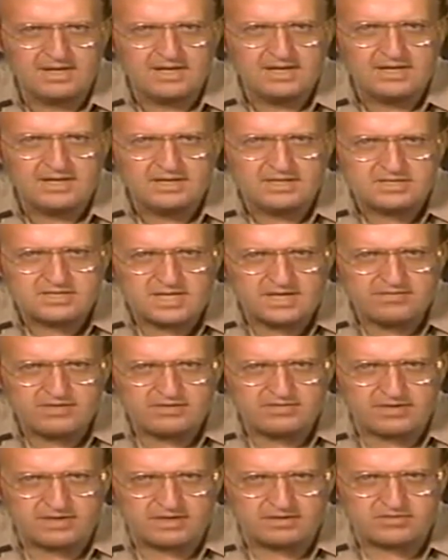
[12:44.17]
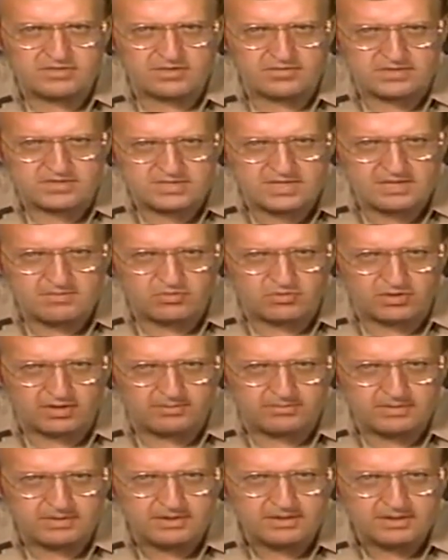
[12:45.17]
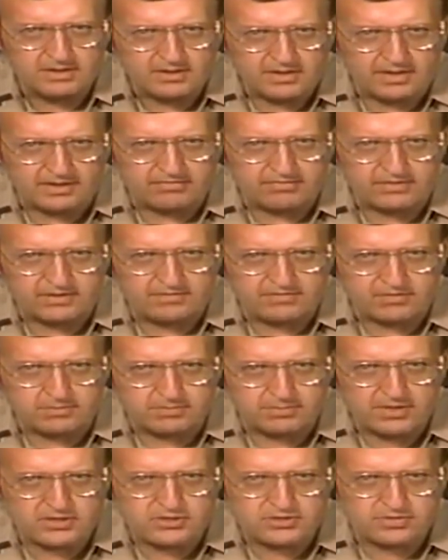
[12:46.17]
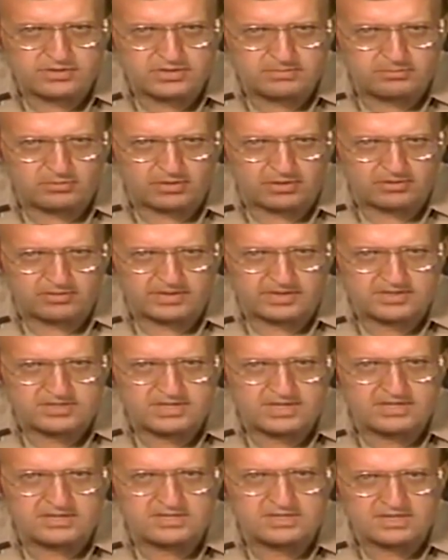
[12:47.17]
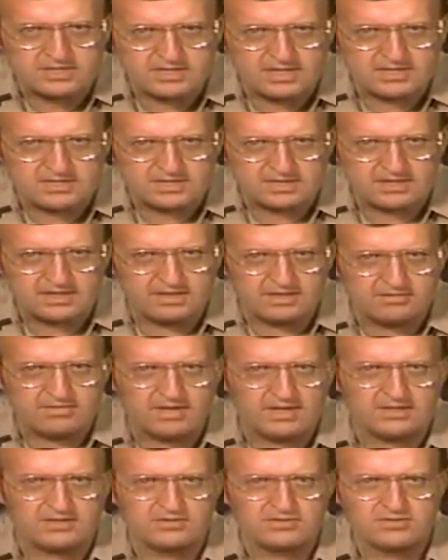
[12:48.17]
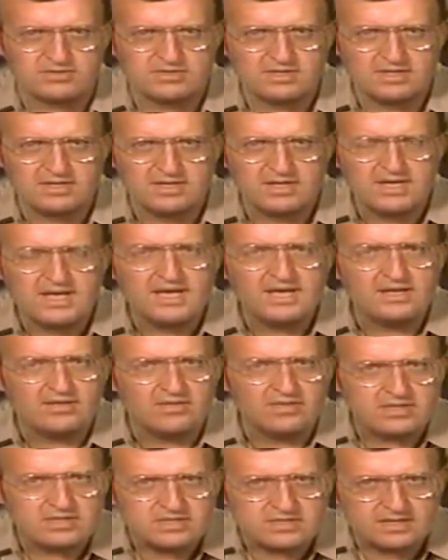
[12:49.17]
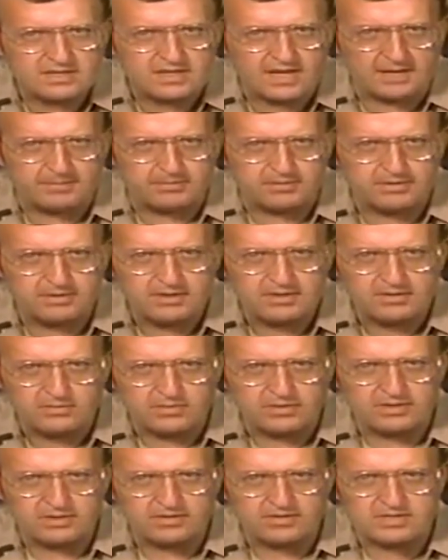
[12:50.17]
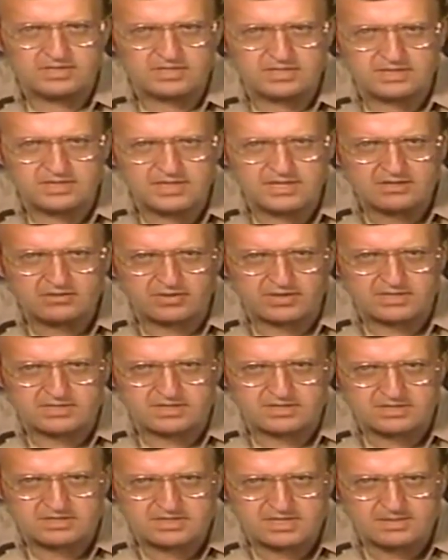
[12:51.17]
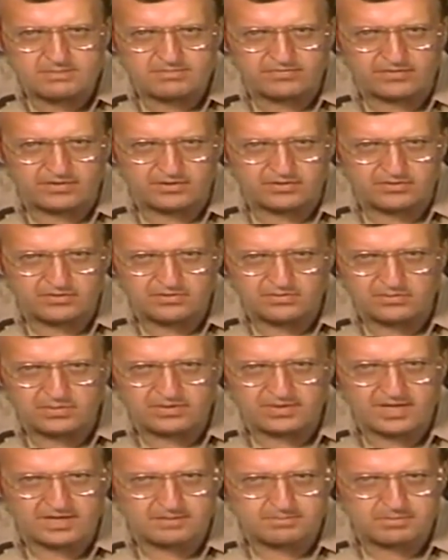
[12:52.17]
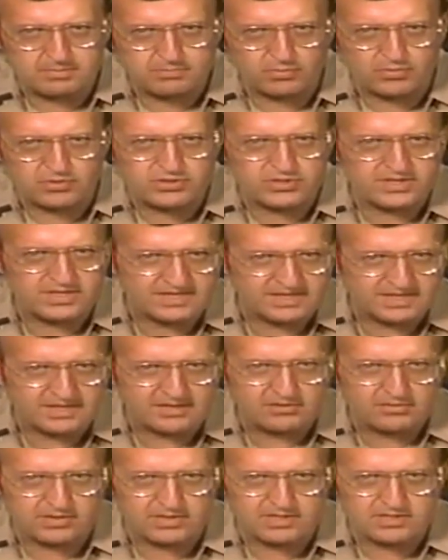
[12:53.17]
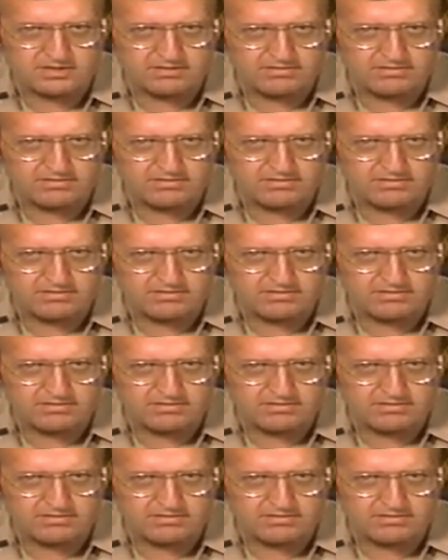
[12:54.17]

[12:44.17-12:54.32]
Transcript: on the steam drum lift if the pressure in the boiler exceeds designated values. This can happen when there is a decrease in steam flow without a proportionate decrease in fuel and airflow.